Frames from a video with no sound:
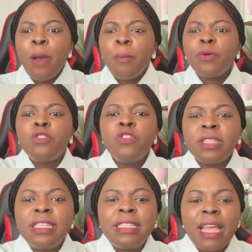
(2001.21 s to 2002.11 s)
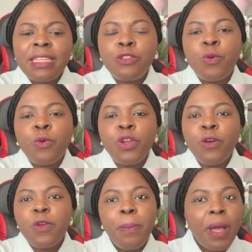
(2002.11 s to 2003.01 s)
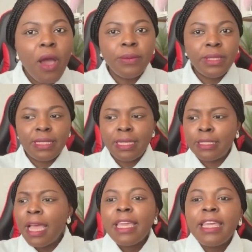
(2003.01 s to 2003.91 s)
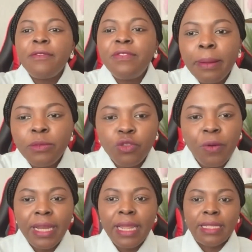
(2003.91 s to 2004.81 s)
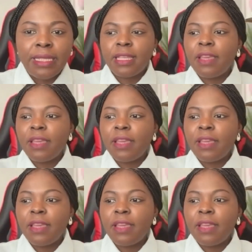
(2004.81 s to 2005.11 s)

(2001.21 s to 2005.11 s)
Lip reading: Put nurses as one of your priorities. Give them trainings.